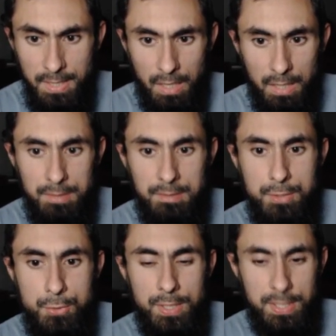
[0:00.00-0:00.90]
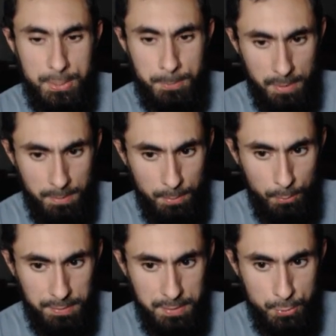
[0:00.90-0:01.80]
Other things you can experiment
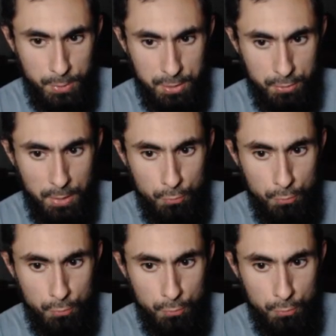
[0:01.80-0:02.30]
with is you can try